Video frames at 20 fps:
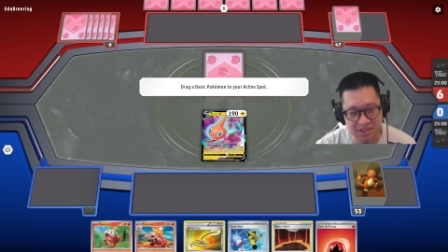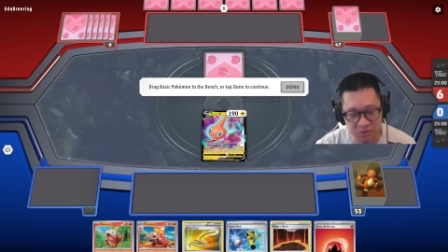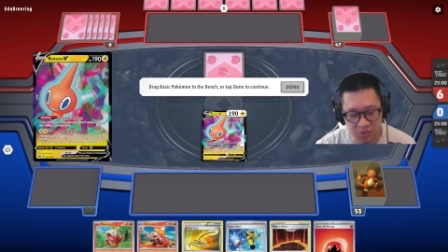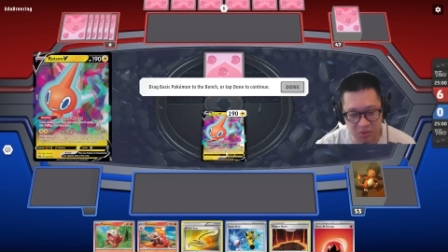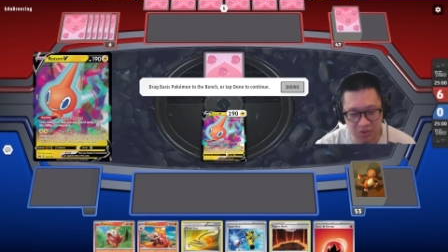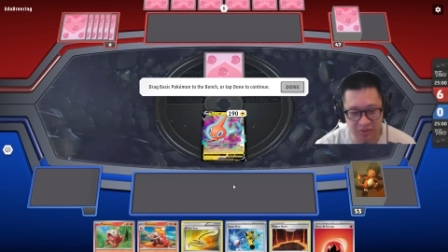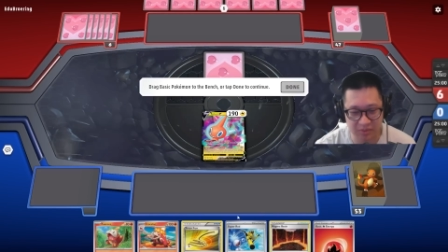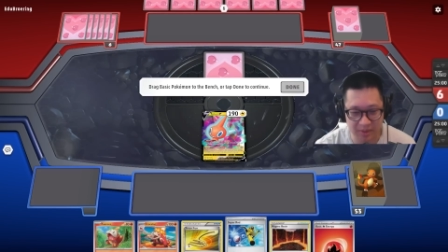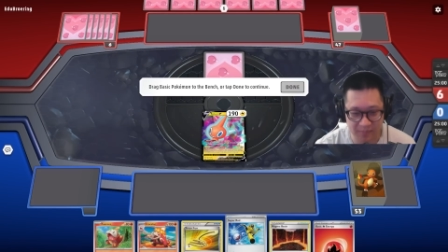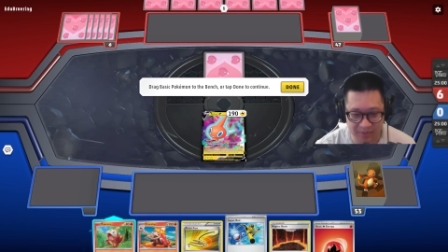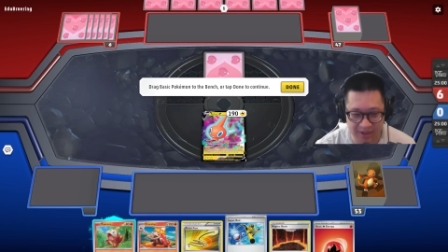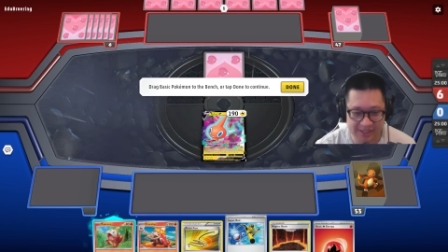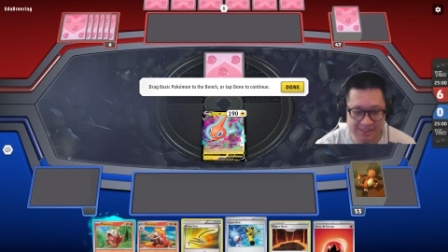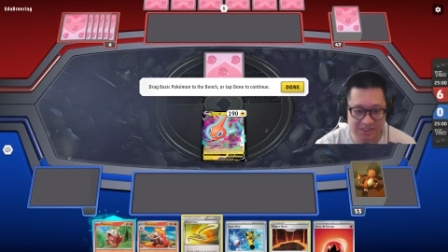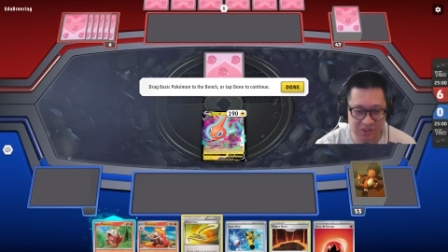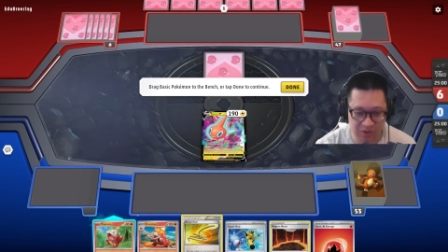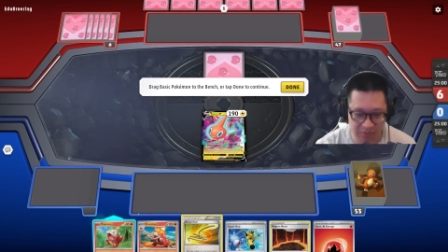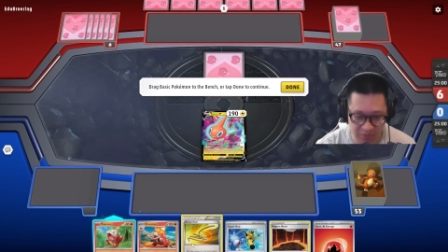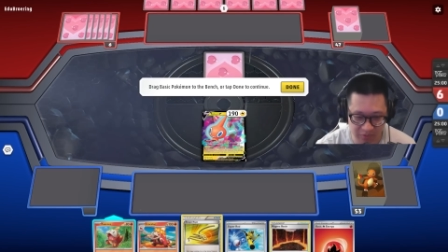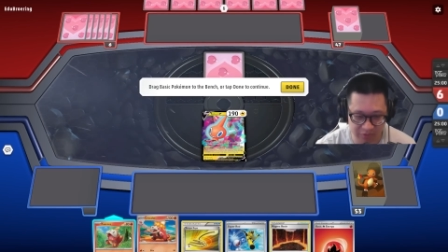the Rotom up. I
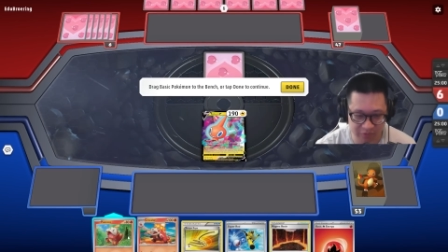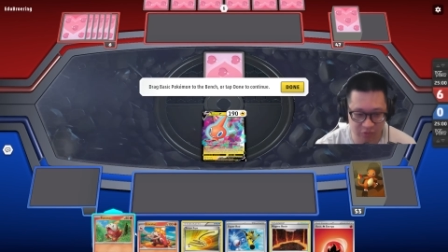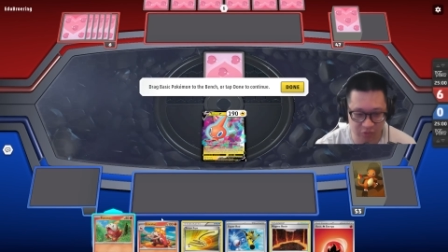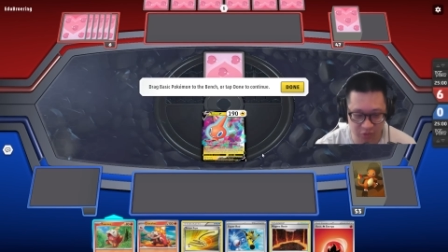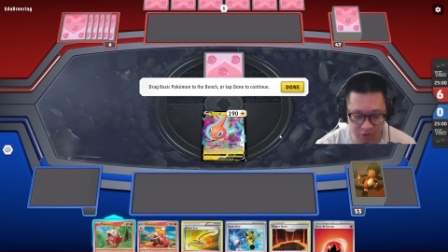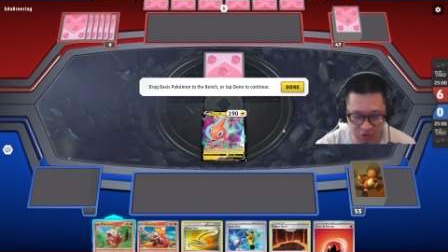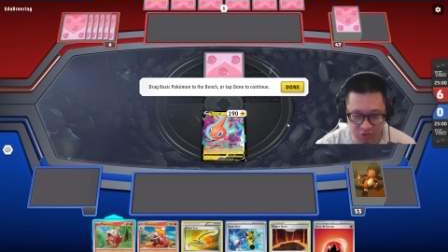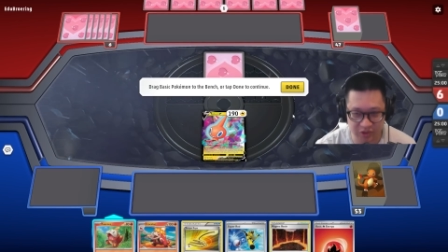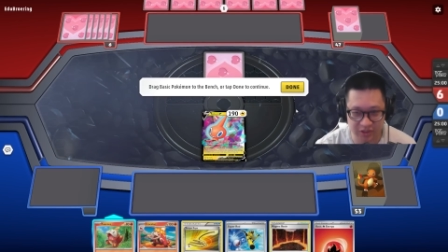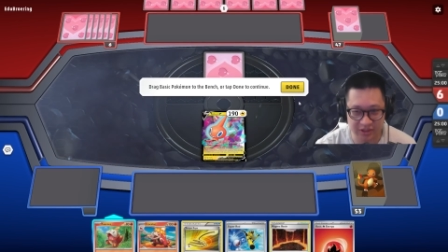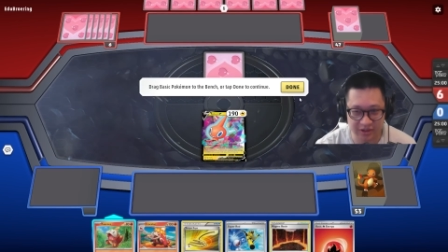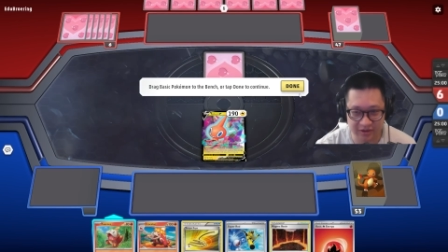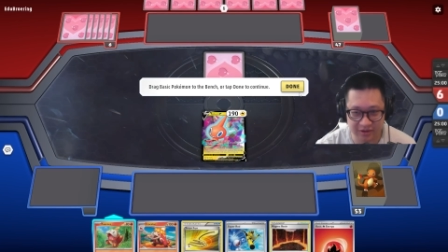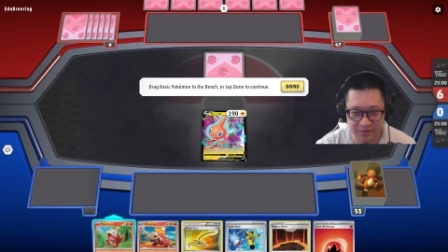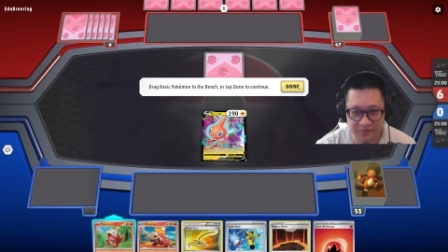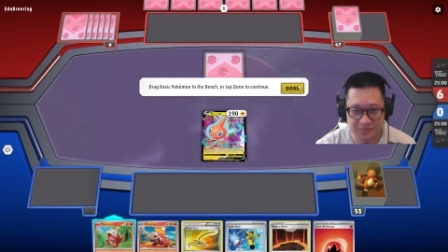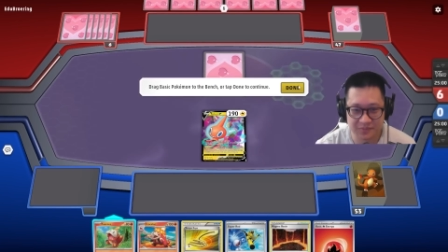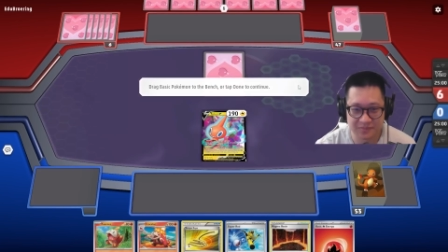still have retreat here.